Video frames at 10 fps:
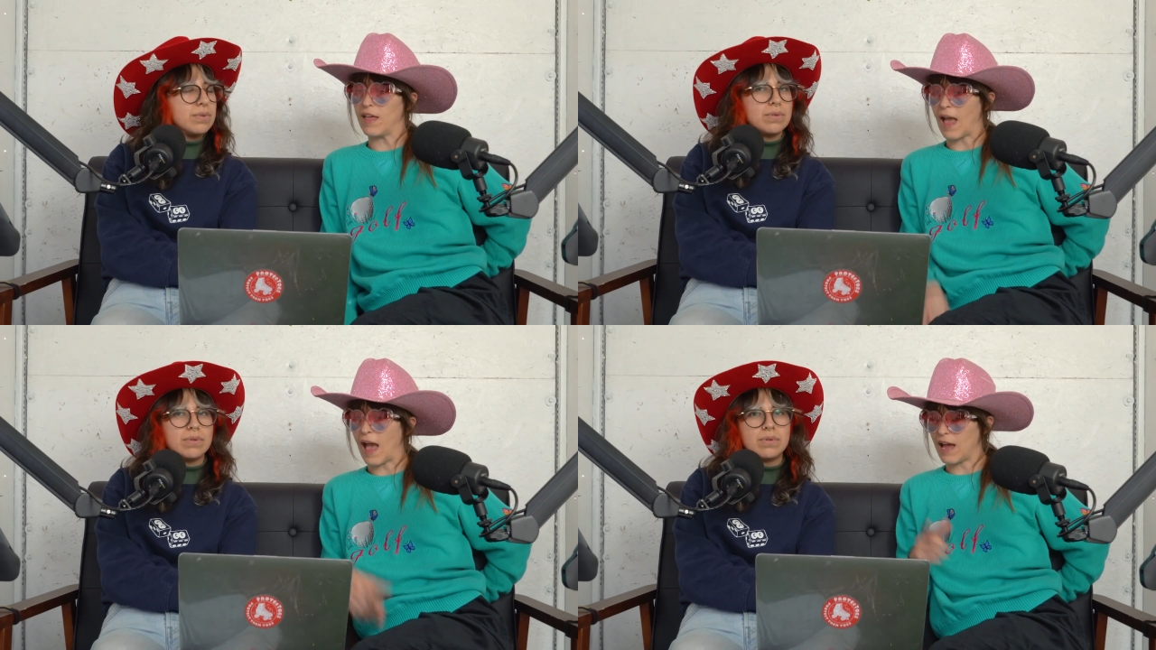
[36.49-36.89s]

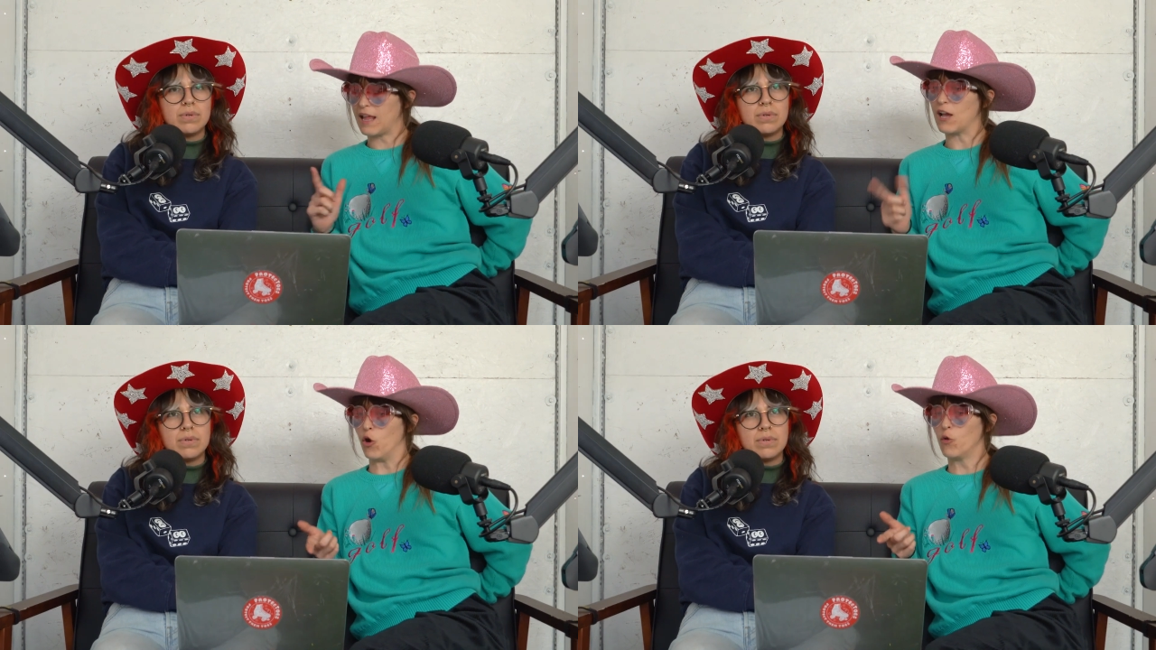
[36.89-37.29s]
Speaker 1: they had
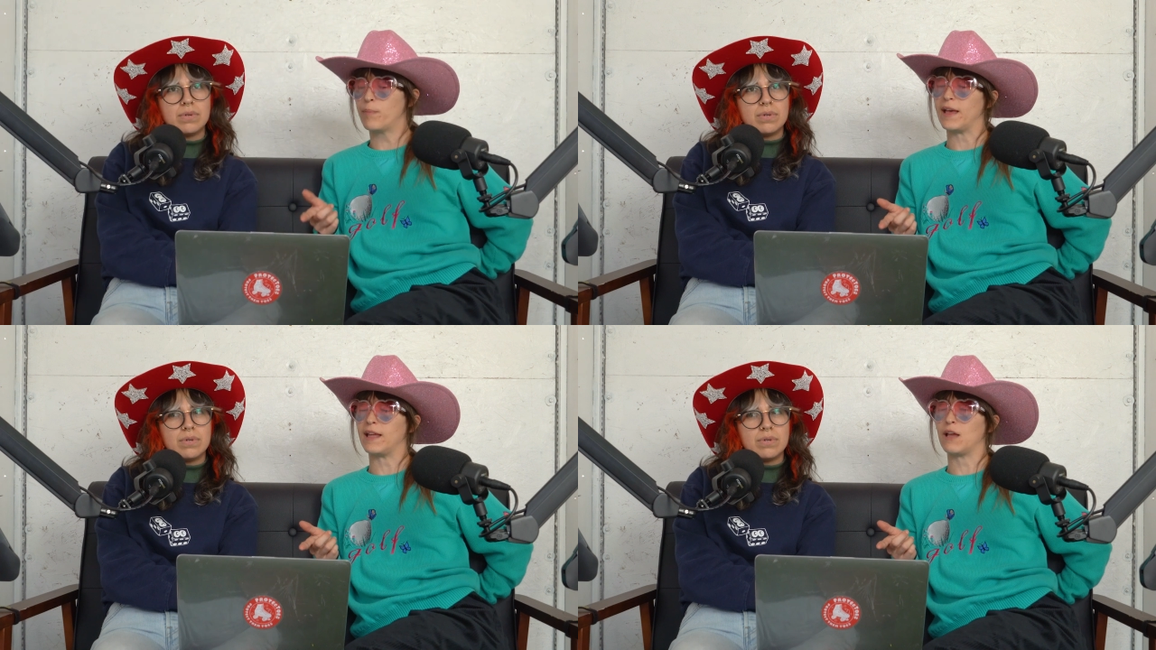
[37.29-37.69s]
it
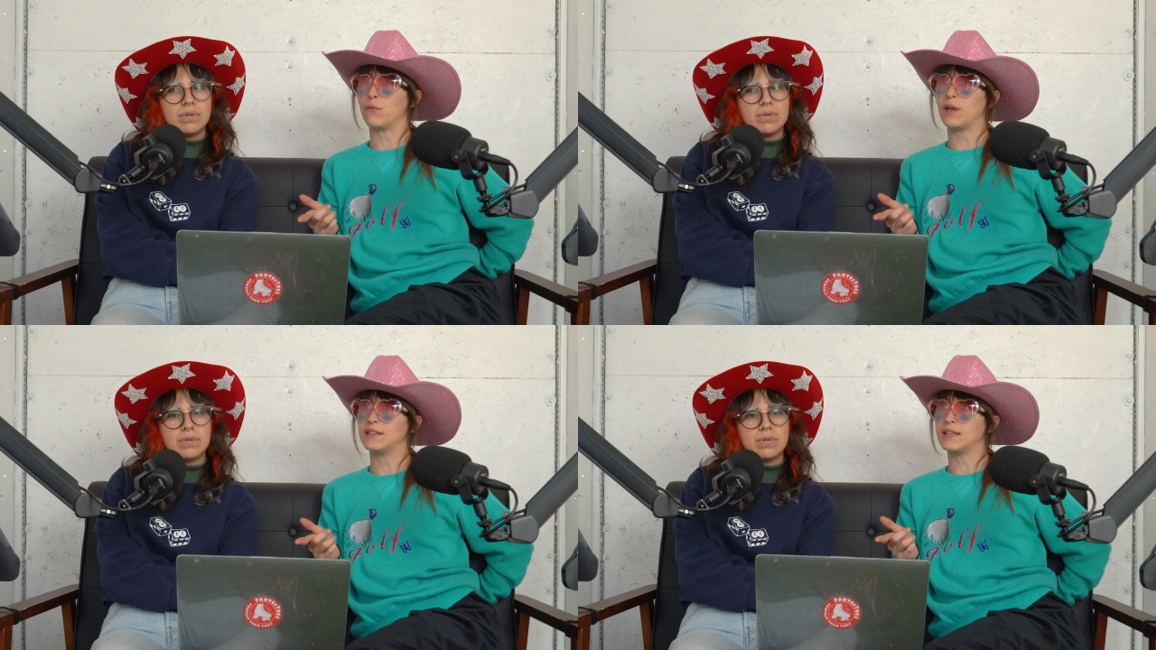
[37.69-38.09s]
open
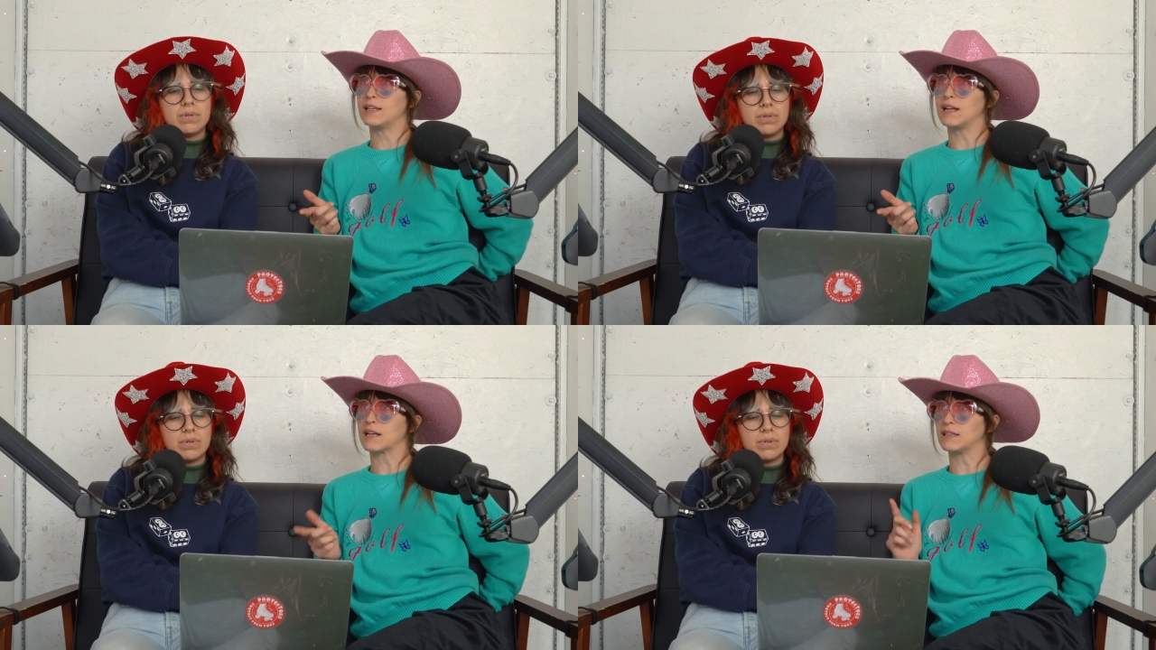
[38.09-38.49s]
and we
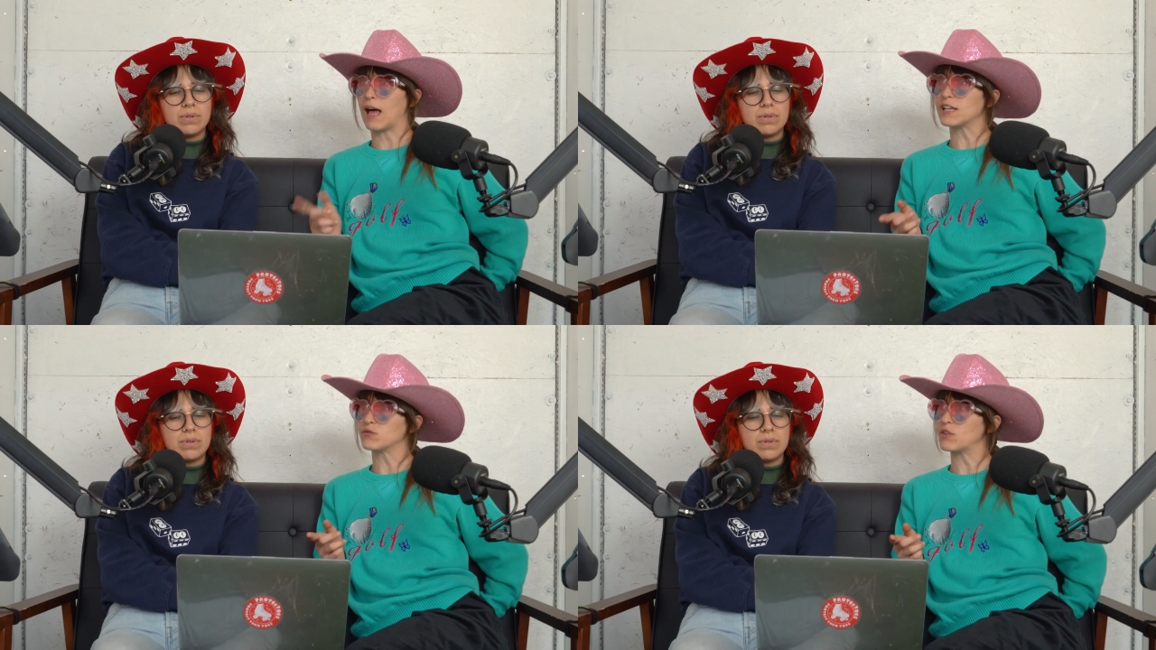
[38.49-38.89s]
did a
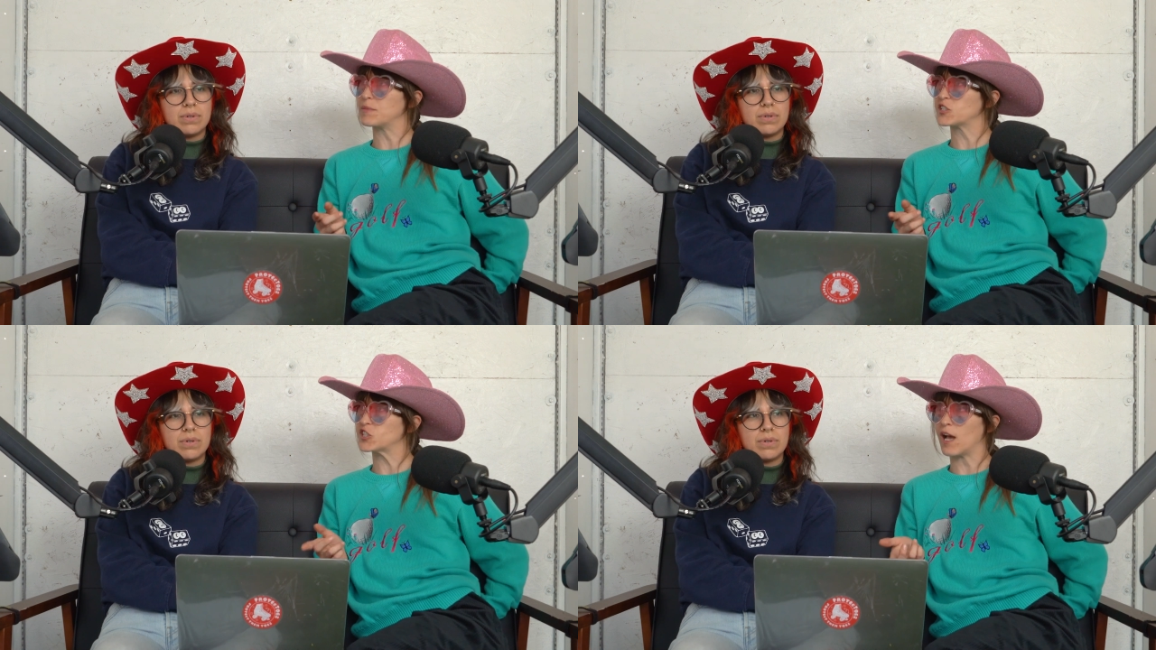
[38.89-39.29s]
class with
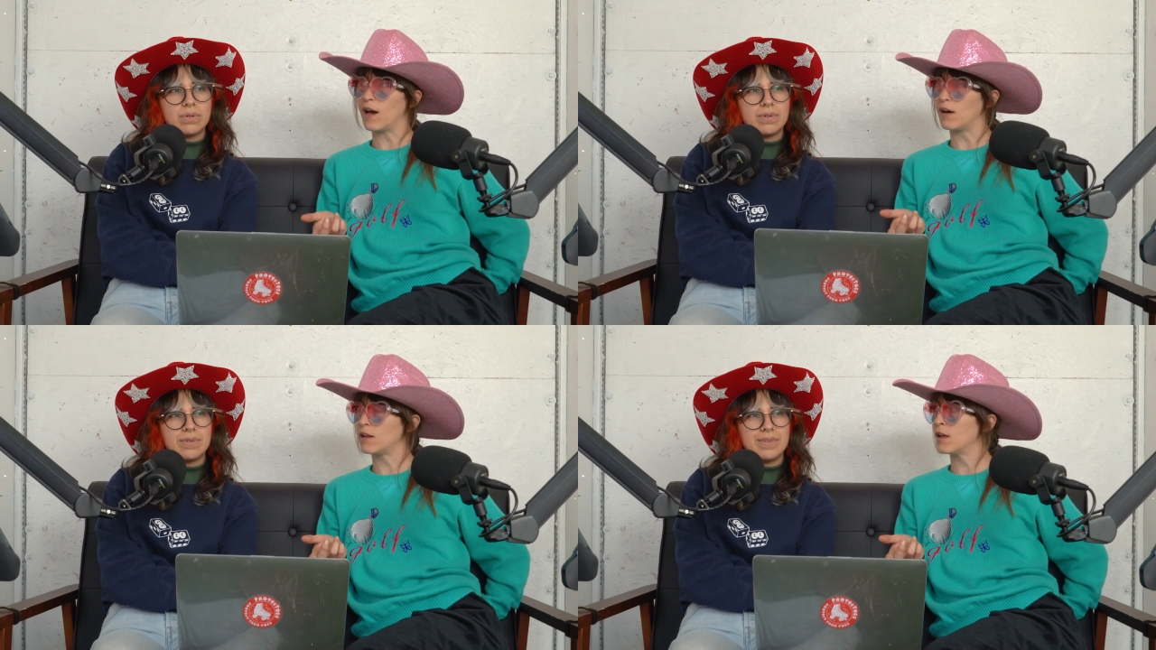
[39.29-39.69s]

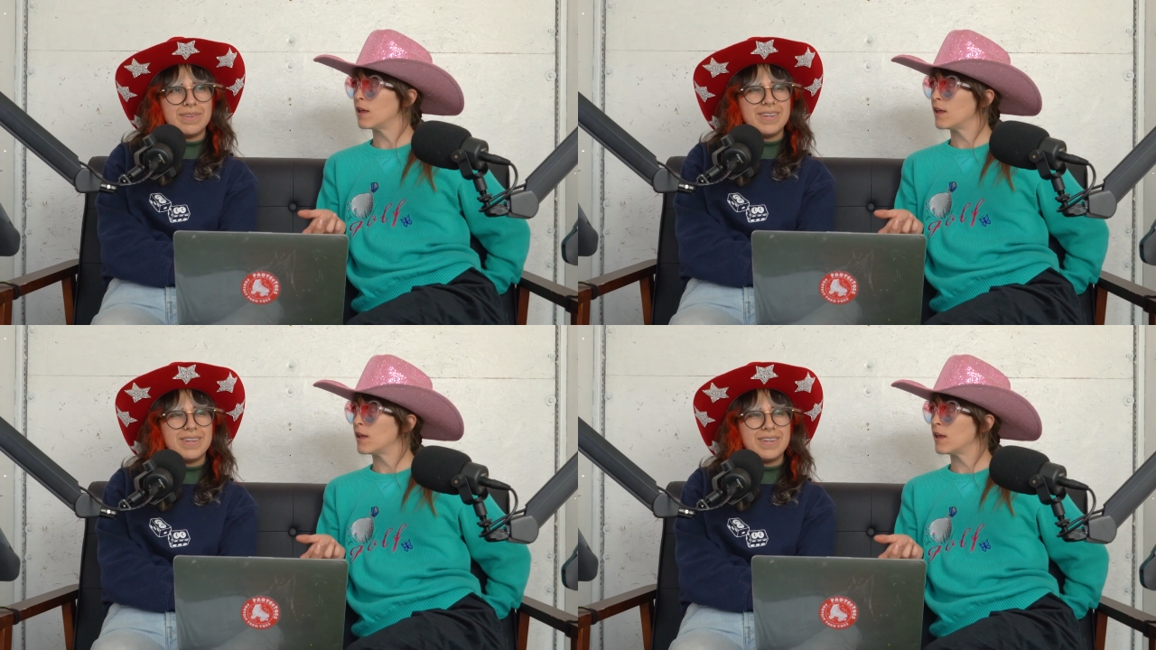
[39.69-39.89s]
Michelle,